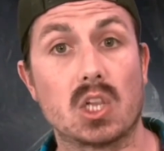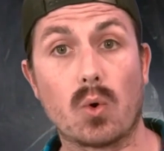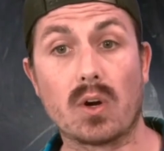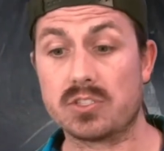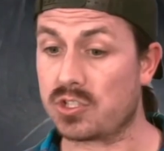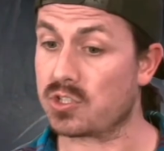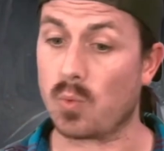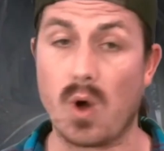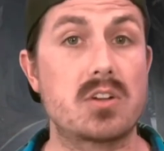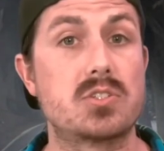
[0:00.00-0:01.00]
Lawrence just
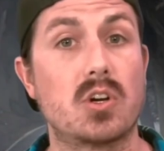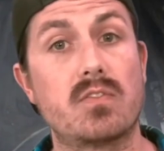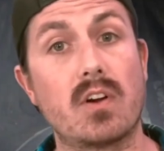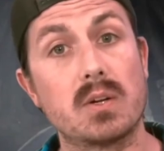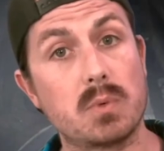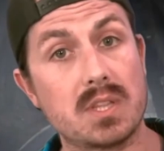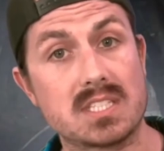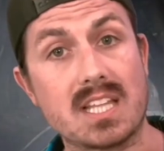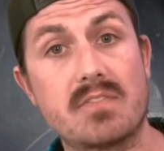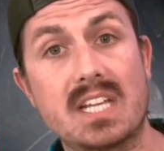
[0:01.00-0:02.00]
walks over, and with
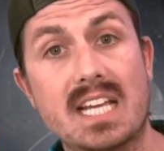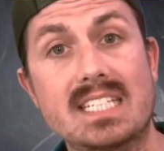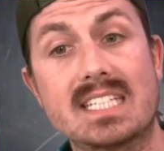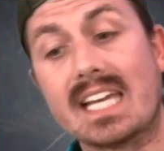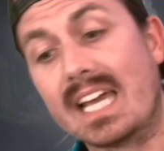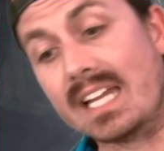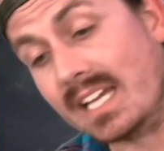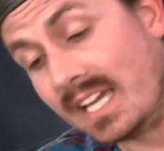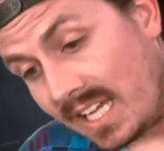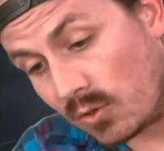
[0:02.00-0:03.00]
his left hand again,
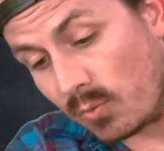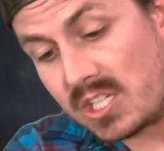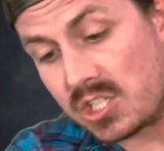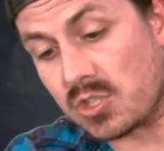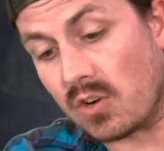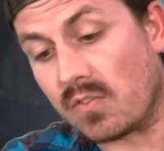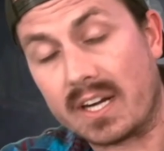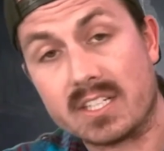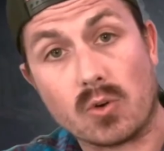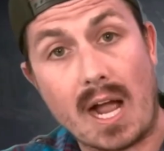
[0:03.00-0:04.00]
he reaches over
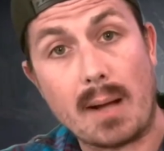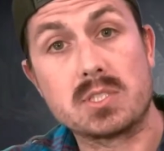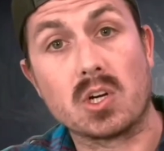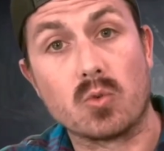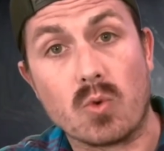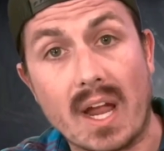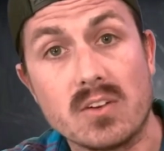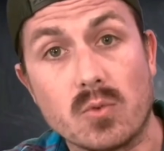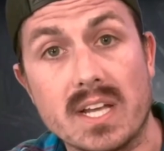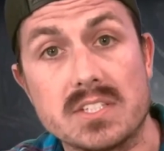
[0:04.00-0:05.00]
and grabs her right
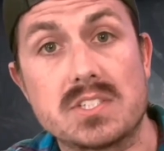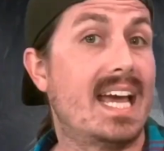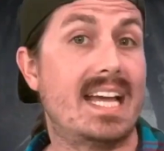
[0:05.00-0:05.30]
wrist.